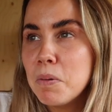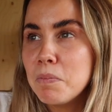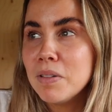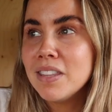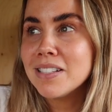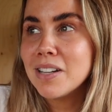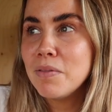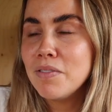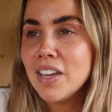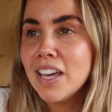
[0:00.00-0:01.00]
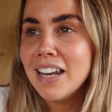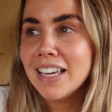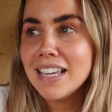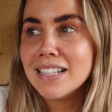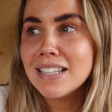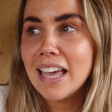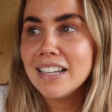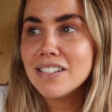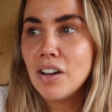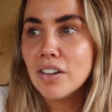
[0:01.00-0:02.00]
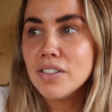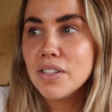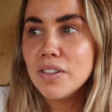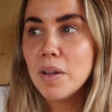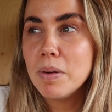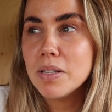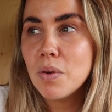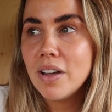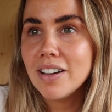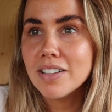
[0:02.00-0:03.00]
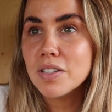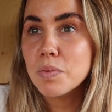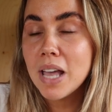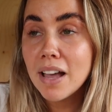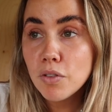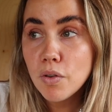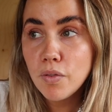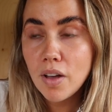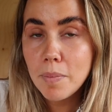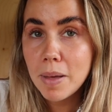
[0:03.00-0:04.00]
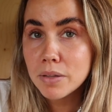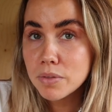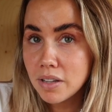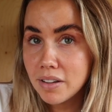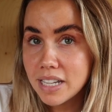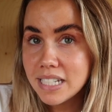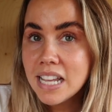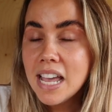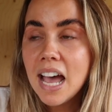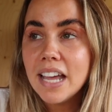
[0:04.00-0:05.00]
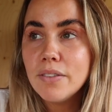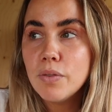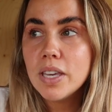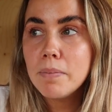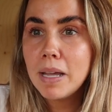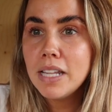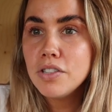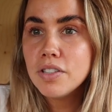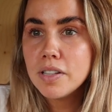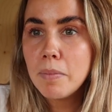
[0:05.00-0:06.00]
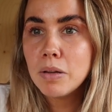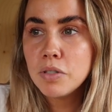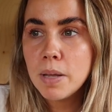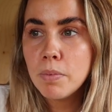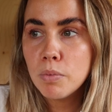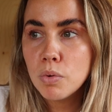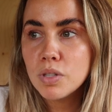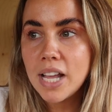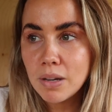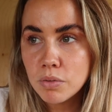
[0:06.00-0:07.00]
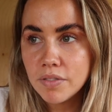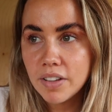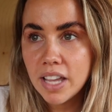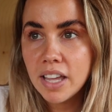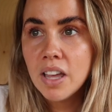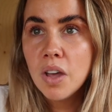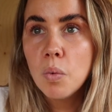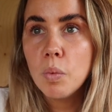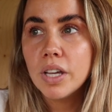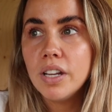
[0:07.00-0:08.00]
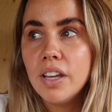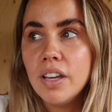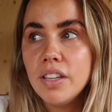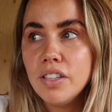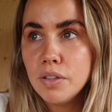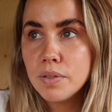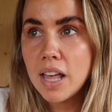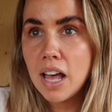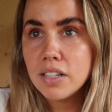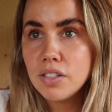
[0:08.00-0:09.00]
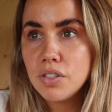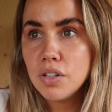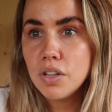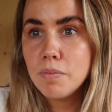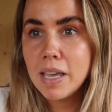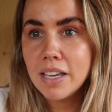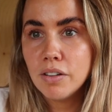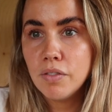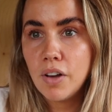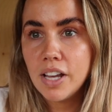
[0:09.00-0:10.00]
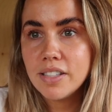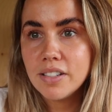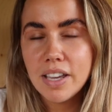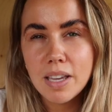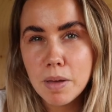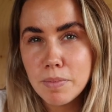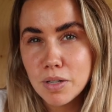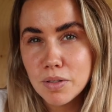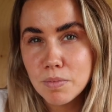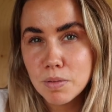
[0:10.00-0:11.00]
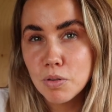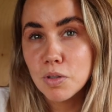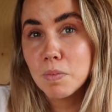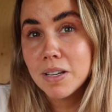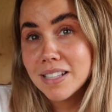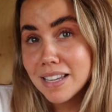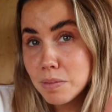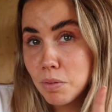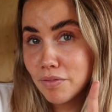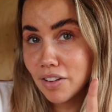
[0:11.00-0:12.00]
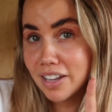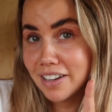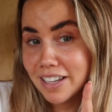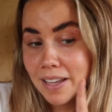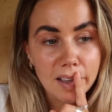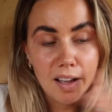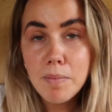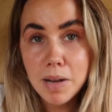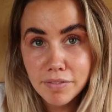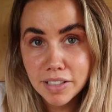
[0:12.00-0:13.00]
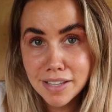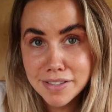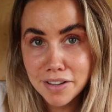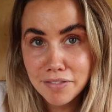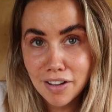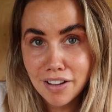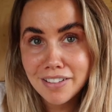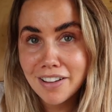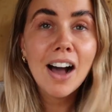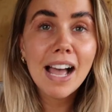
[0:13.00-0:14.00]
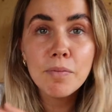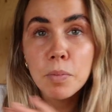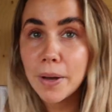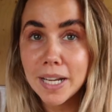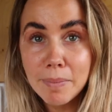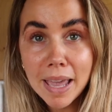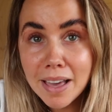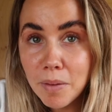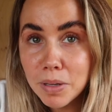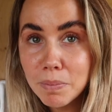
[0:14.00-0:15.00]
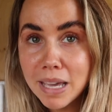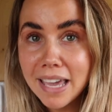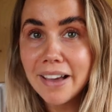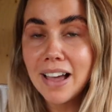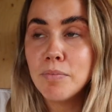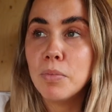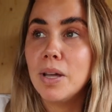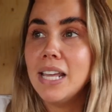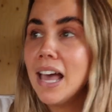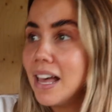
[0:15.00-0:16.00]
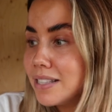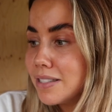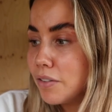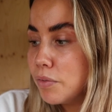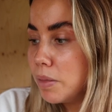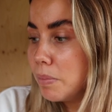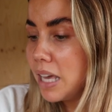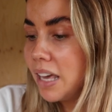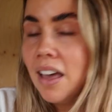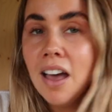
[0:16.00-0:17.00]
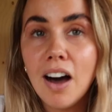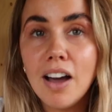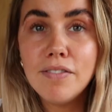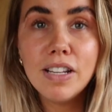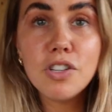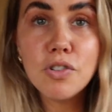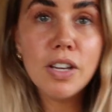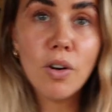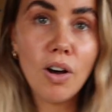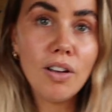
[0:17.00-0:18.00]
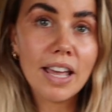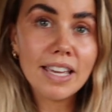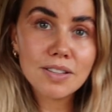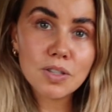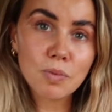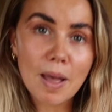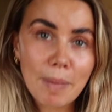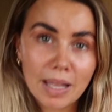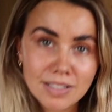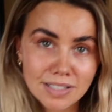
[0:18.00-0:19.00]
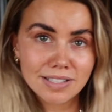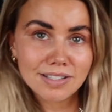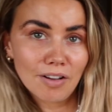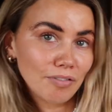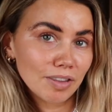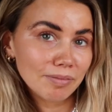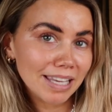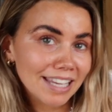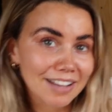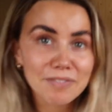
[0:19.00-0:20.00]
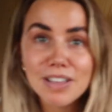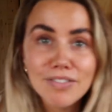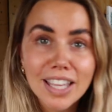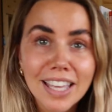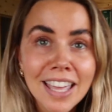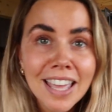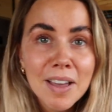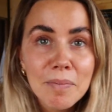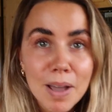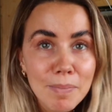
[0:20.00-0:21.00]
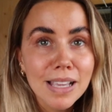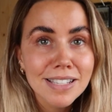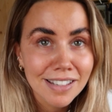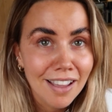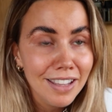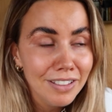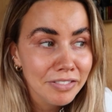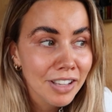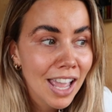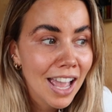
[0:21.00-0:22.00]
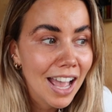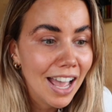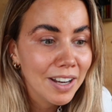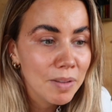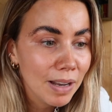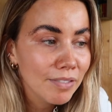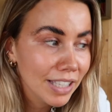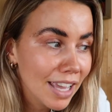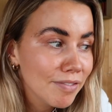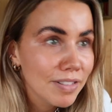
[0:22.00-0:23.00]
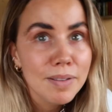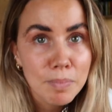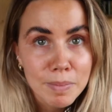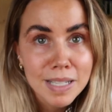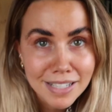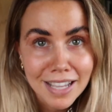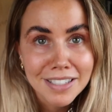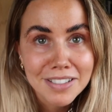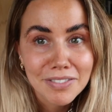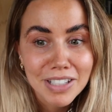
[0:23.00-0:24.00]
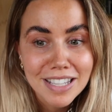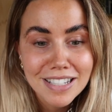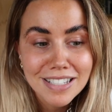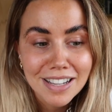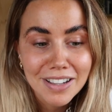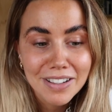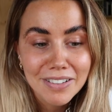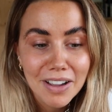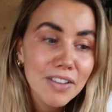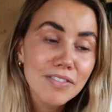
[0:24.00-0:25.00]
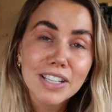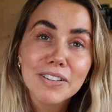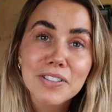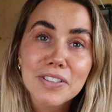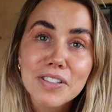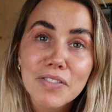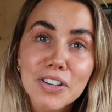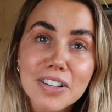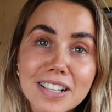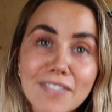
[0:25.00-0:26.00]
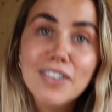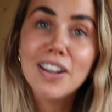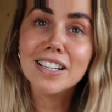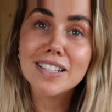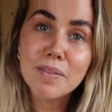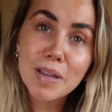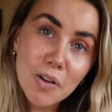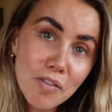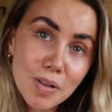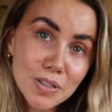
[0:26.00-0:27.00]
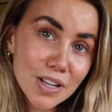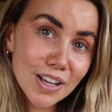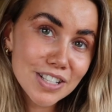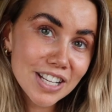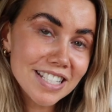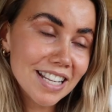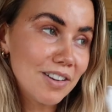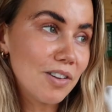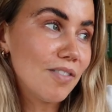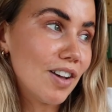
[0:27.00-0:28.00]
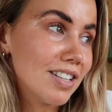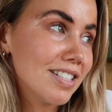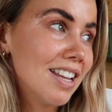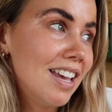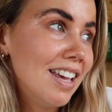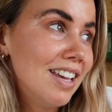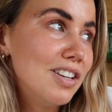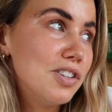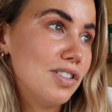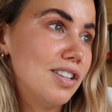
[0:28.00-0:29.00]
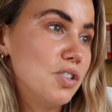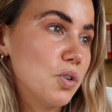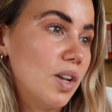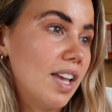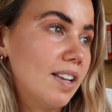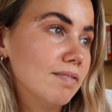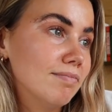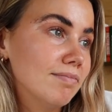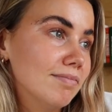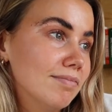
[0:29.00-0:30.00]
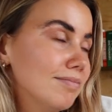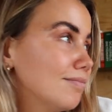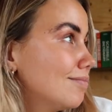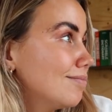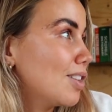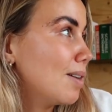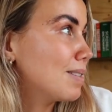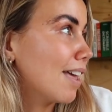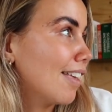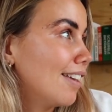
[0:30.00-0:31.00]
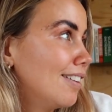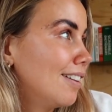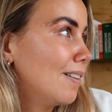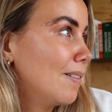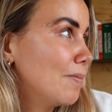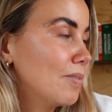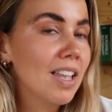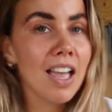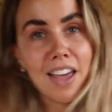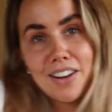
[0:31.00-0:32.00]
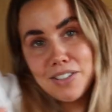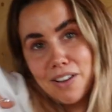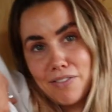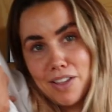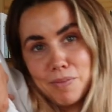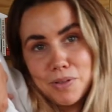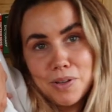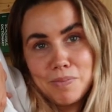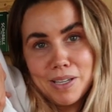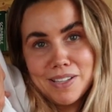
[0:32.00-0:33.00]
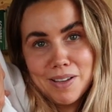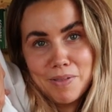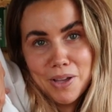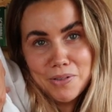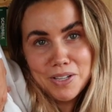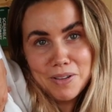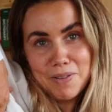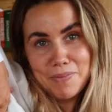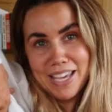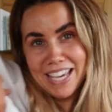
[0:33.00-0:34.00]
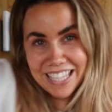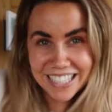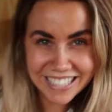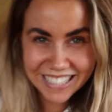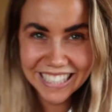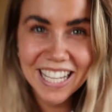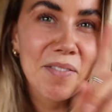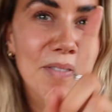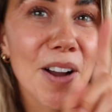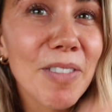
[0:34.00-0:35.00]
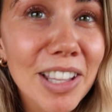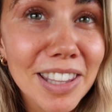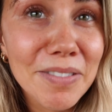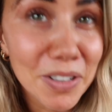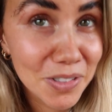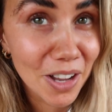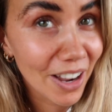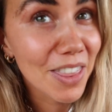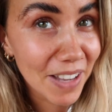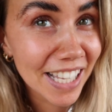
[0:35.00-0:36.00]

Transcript: problem with this time of year, like it is getting darker sooner, but it's quite nice because we have got a fire pit outside, and if we can manage to somehow tip the water out of it, we're gonna use that to make a little fire tonight and maybe do some s'mores because it is bonfire night. I'm loving it so far. I haven't bought any makeup with me. I haven't bought any hair stuff with me. I've literally got like sweatpants and stuff with me. I'm living my best life and I'm loving every bloomin' second of it. So hopefully you enjoy this vlog because I feel like it's gonna be a lot of montages and a lot of us just enjoying time together. And I do have thermals on because I'm a cold human being. Primark thermals are the